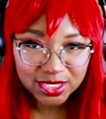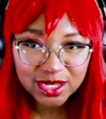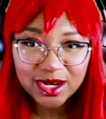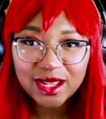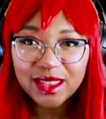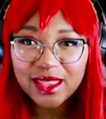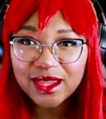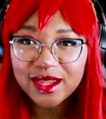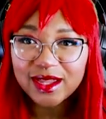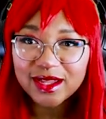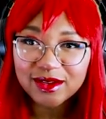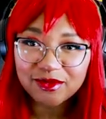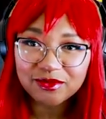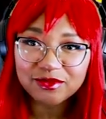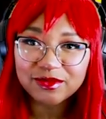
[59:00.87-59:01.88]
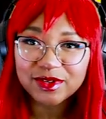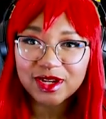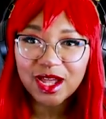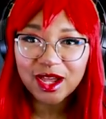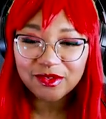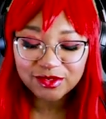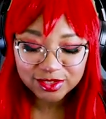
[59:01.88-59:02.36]
Can I, like,
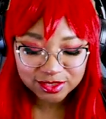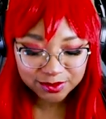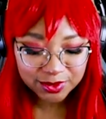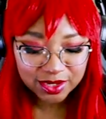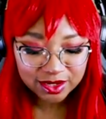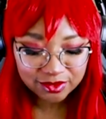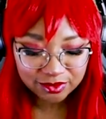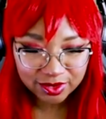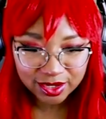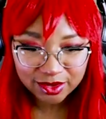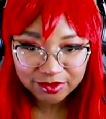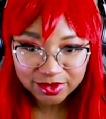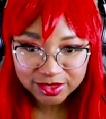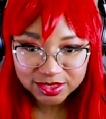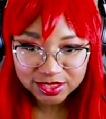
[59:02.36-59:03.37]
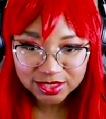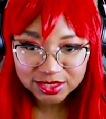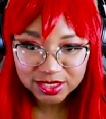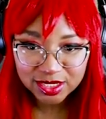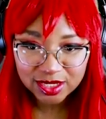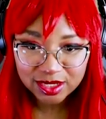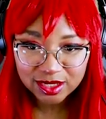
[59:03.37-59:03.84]
not respawn right where
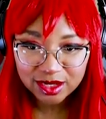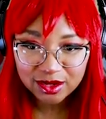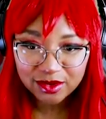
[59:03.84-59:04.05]
she's at?